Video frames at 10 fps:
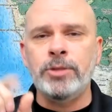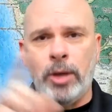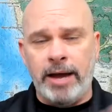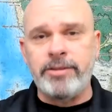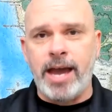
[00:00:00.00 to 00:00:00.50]

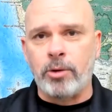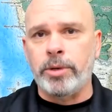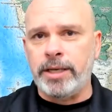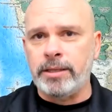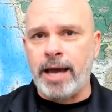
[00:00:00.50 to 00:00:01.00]
you have the
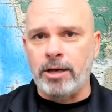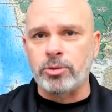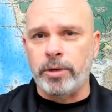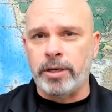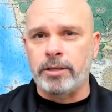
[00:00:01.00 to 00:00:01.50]
equity in the
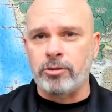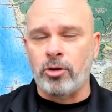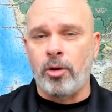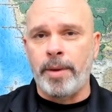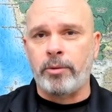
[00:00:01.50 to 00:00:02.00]
house where you're going to do
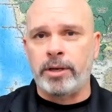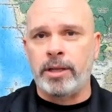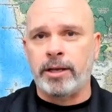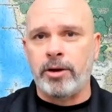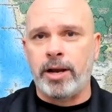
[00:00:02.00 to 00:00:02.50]
the home equity
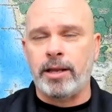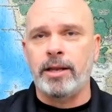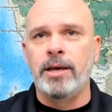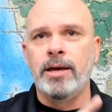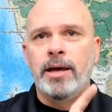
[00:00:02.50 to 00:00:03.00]
line of
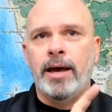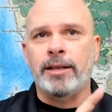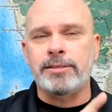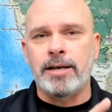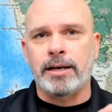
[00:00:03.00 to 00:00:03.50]
credit,
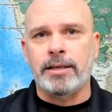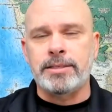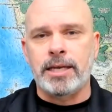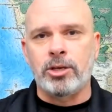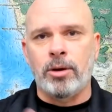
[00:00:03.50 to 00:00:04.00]
and it's not going
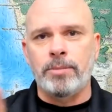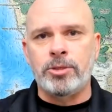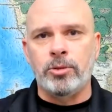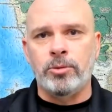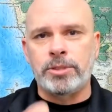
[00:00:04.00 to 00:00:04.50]
to take you up
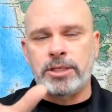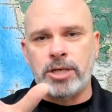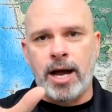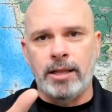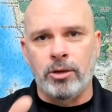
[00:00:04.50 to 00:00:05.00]
to such
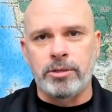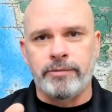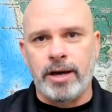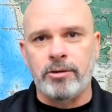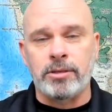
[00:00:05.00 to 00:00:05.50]
a high loan
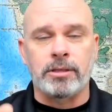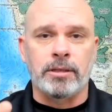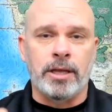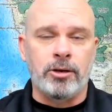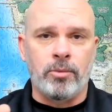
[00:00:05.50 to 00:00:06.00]
to value that
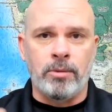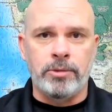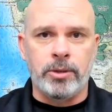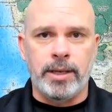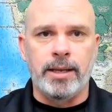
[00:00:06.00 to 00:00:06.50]
the lender
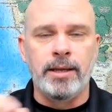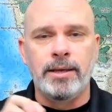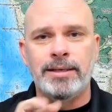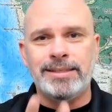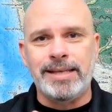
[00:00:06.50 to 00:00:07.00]
won't do it.
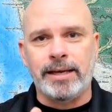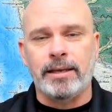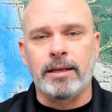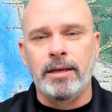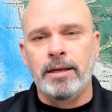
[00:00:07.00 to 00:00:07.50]

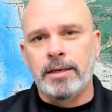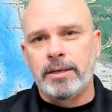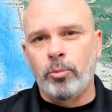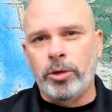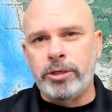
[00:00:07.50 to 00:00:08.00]
Second,
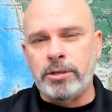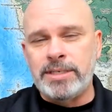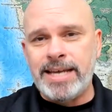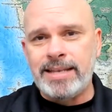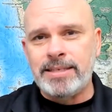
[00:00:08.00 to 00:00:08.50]
will your
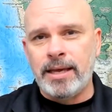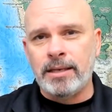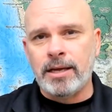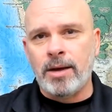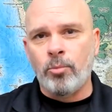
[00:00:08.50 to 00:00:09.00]
debt to
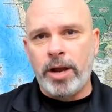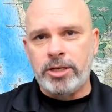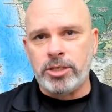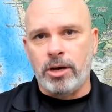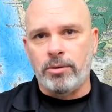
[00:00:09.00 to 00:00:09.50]
income
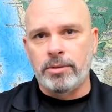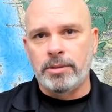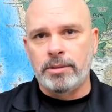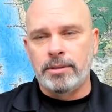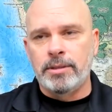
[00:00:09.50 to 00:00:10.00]
ratio
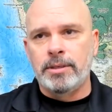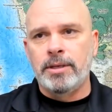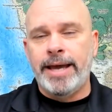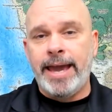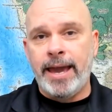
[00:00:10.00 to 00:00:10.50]

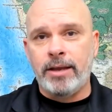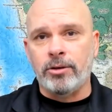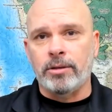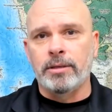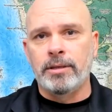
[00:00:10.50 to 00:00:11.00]

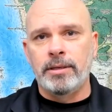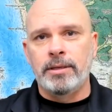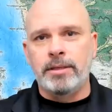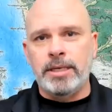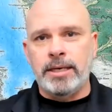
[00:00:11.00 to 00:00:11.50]
handle
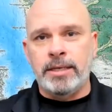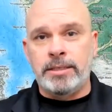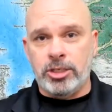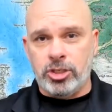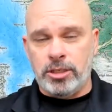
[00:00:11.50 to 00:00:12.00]
the
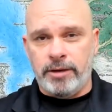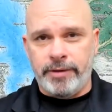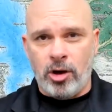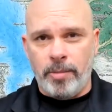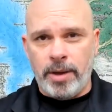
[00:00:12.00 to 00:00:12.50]
addition
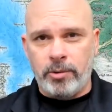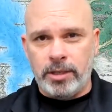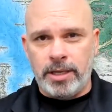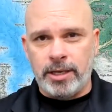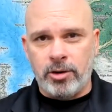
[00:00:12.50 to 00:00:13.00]
of a home
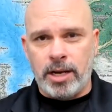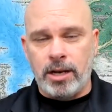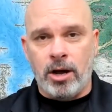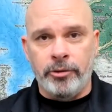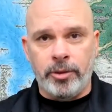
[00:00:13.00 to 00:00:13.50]
equity line of
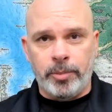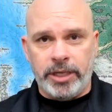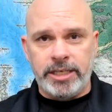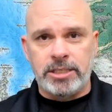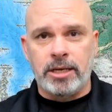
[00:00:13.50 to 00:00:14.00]
credit on the
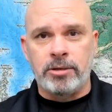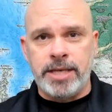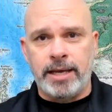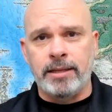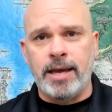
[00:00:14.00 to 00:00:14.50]
place that you're
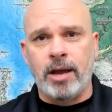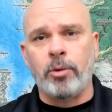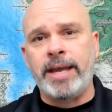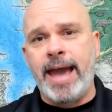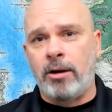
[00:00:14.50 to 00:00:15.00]
taking the
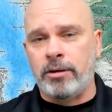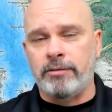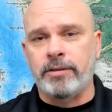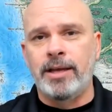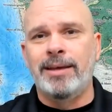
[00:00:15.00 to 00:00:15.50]
equity out of